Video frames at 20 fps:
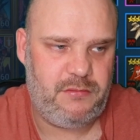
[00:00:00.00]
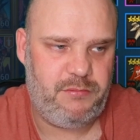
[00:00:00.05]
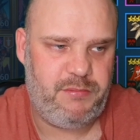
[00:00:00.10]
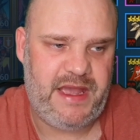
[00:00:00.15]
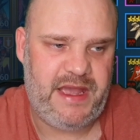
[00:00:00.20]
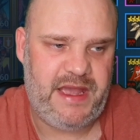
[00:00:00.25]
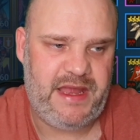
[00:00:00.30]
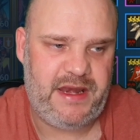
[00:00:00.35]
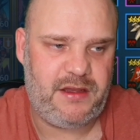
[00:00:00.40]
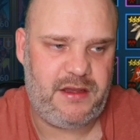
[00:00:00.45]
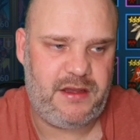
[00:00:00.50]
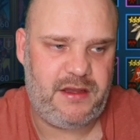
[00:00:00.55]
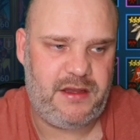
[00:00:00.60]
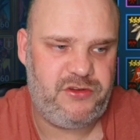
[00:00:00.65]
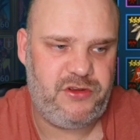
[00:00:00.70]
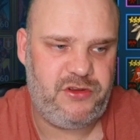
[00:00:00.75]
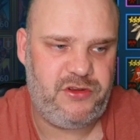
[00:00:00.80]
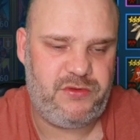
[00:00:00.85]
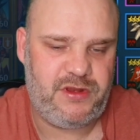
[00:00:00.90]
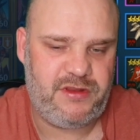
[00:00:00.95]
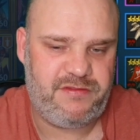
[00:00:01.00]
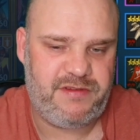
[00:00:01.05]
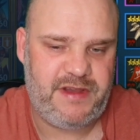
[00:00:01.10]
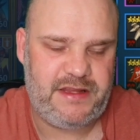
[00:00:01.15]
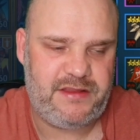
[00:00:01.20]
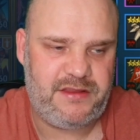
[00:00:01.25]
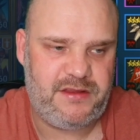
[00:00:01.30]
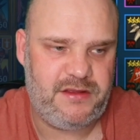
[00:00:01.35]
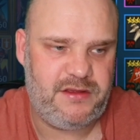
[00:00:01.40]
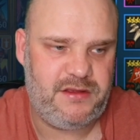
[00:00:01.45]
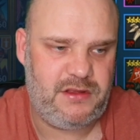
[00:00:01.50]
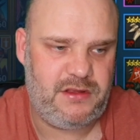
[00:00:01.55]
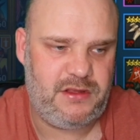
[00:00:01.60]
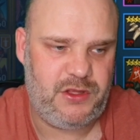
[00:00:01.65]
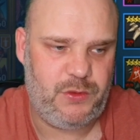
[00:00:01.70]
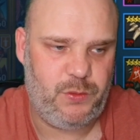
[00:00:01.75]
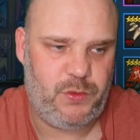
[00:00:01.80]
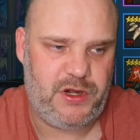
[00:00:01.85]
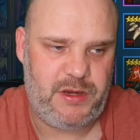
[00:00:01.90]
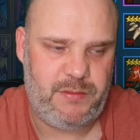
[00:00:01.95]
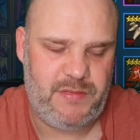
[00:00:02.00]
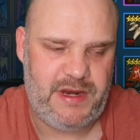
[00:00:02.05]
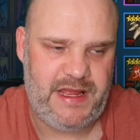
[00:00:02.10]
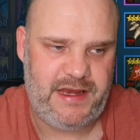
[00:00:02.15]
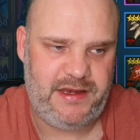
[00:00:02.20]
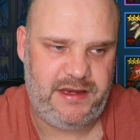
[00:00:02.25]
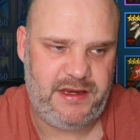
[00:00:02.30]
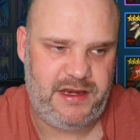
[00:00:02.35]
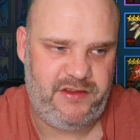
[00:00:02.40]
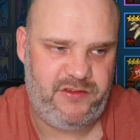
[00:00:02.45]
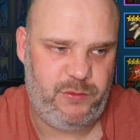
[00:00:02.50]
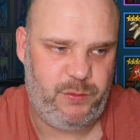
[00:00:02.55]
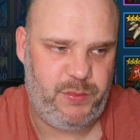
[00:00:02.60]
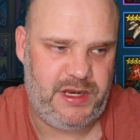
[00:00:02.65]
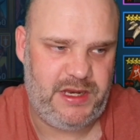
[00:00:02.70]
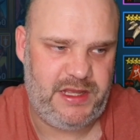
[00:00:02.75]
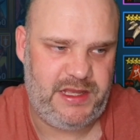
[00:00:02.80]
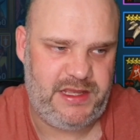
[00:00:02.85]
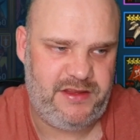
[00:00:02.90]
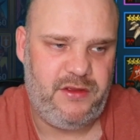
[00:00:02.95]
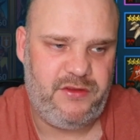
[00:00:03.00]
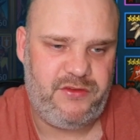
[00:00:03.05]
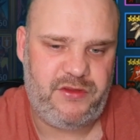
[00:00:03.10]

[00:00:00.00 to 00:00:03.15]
banner due to the fact that you want him landing his abilities.